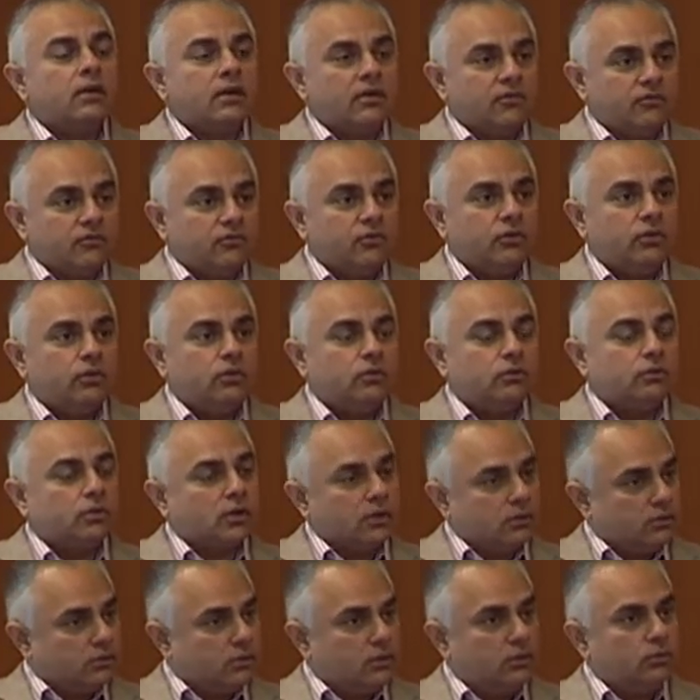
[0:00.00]
If you
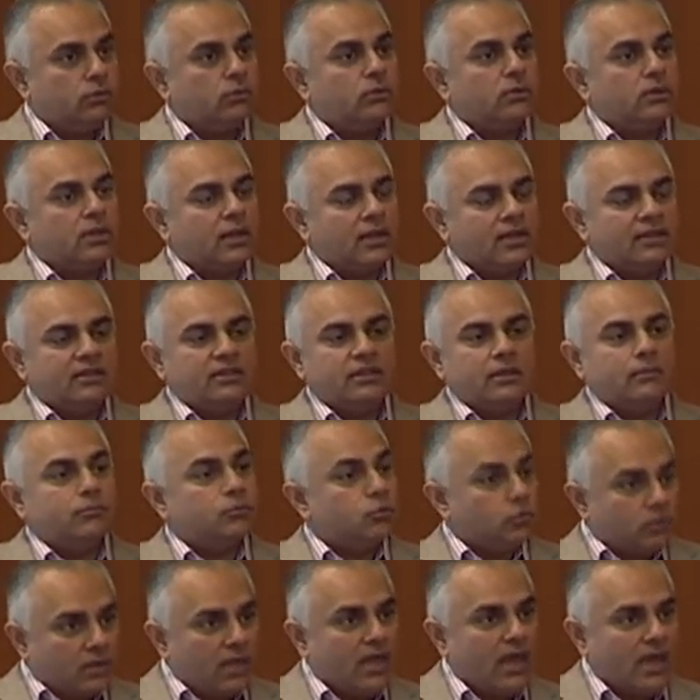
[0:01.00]
continue the lithium,
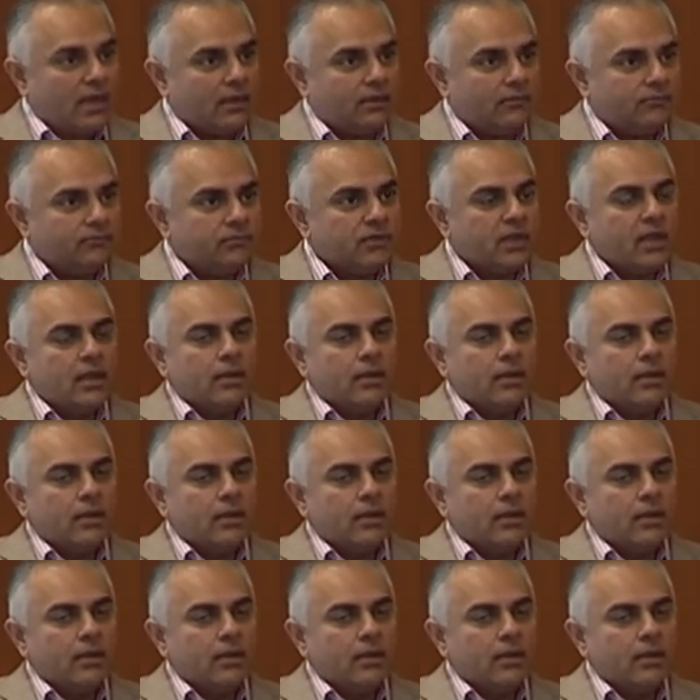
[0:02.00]
you can,